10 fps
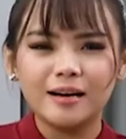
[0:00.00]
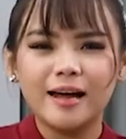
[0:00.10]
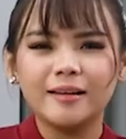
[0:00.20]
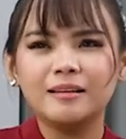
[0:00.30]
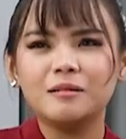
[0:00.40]

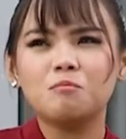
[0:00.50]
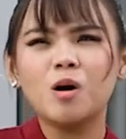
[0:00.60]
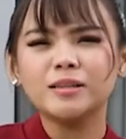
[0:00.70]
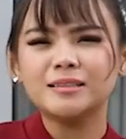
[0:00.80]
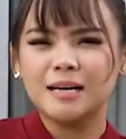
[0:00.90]
and need
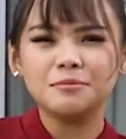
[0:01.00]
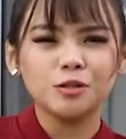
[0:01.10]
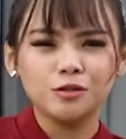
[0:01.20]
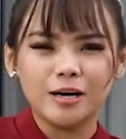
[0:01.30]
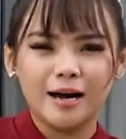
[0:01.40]
more time to
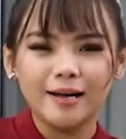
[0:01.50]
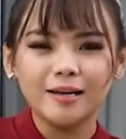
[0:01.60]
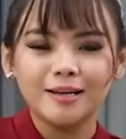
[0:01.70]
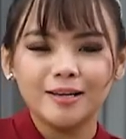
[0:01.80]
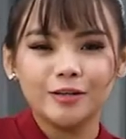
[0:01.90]
dry,
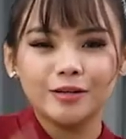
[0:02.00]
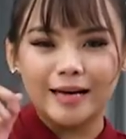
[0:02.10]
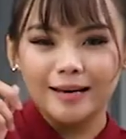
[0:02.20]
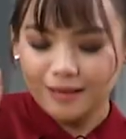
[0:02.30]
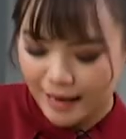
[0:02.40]
you
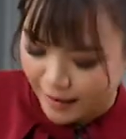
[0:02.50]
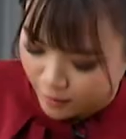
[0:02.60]
can add